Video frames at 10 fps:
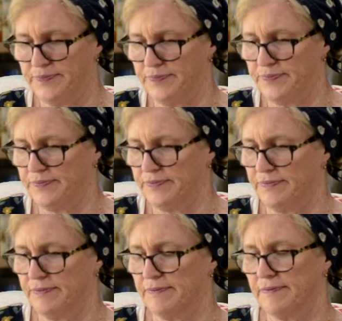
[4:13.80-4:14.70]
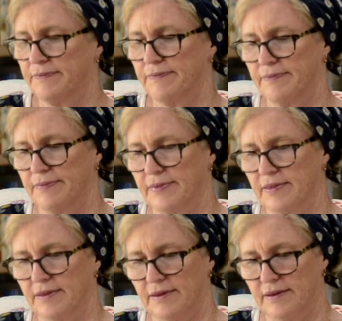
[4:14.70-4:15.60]

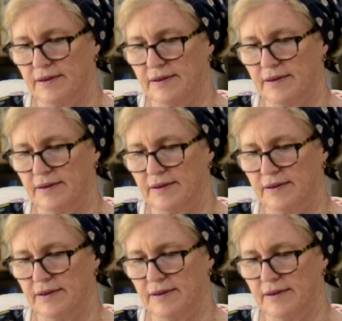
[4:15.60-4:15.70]
(no one is talking)